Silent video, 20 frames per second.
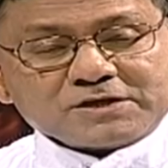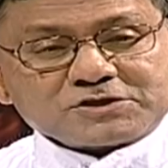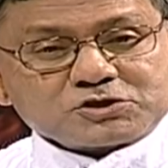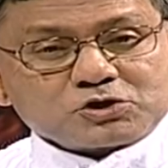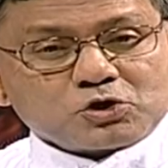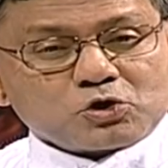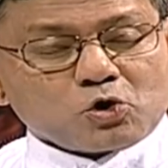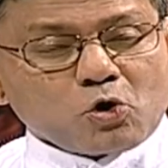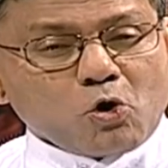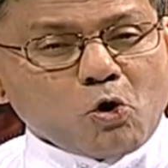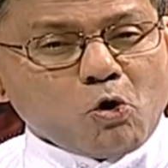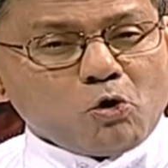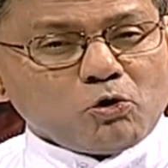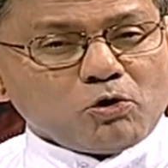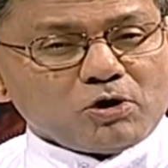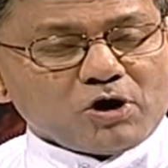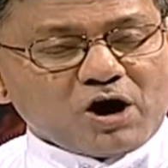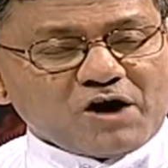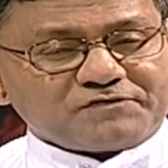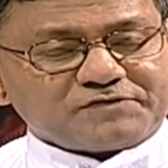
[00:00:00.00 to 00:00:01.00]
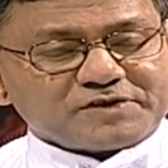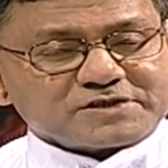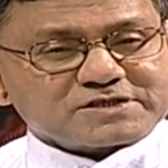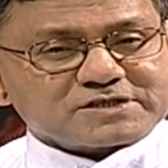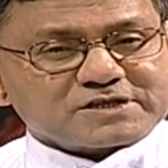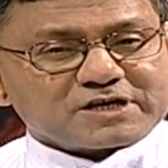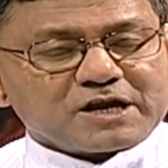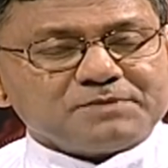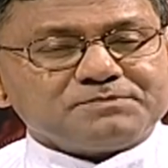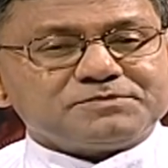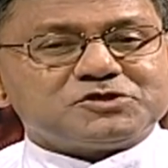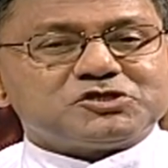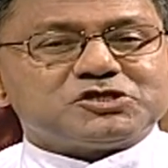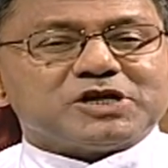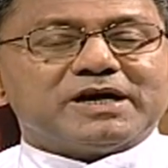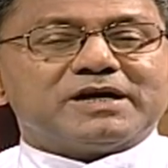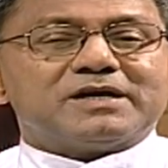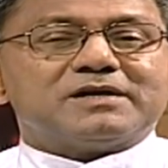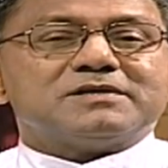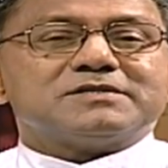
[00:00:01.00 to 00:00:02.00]
scroll of the
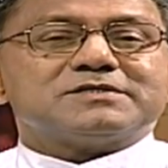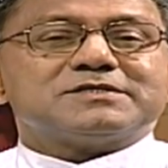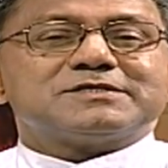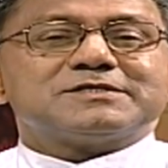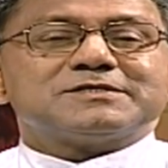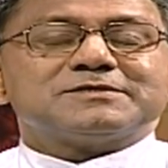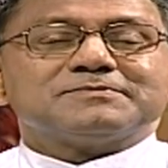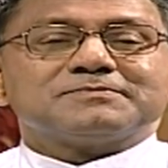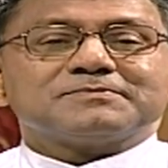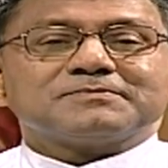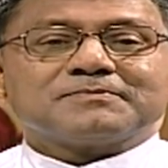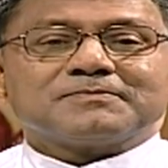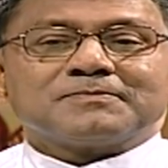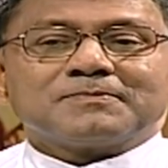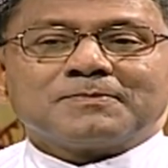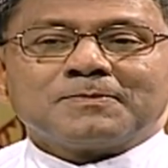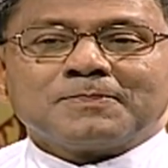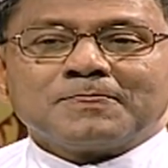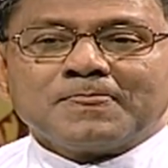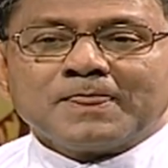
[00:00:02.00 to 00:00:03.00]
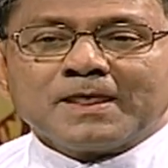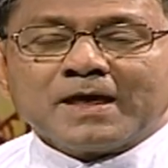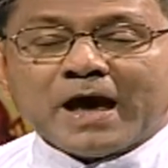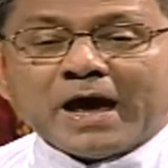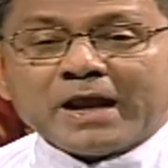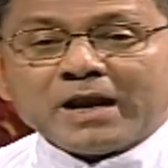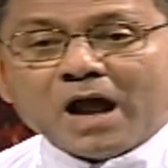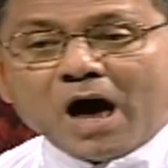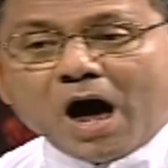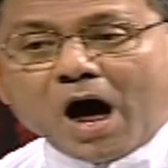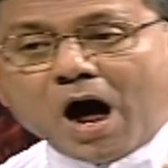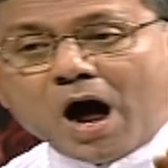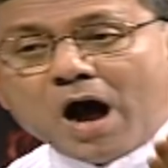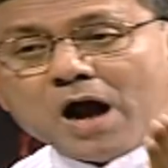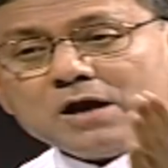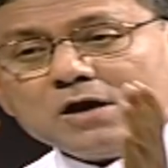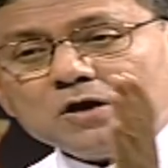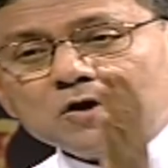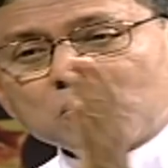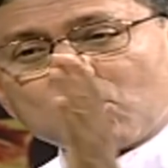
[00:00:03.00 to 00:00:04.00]
scriptures and
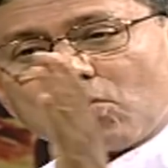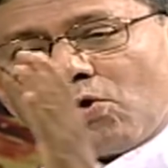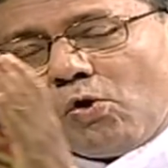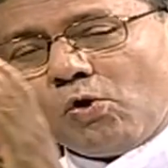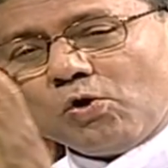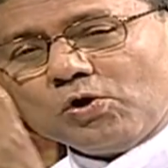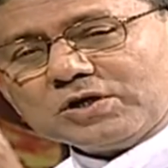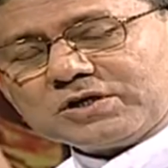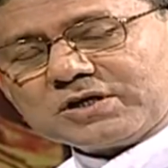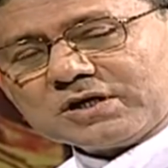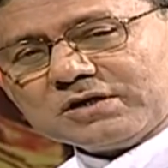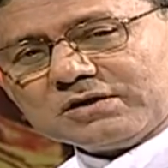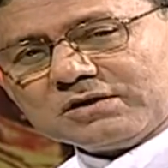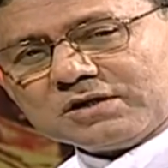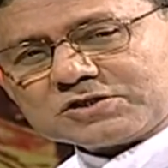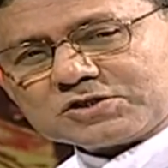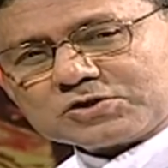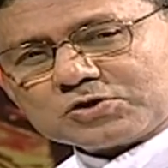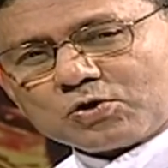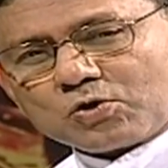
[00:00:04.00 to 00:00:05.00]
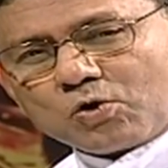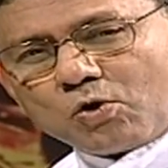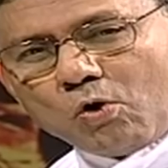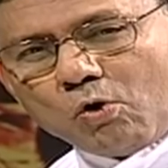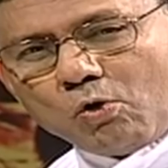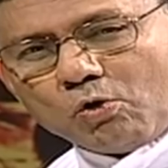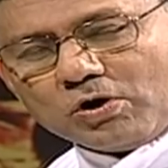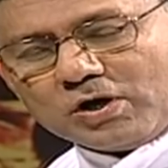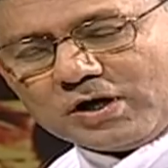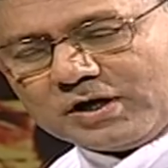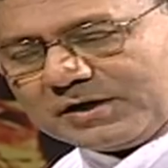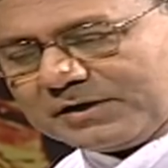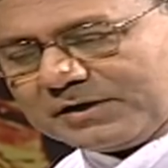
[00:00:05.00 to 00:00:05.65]
unrolled the scroll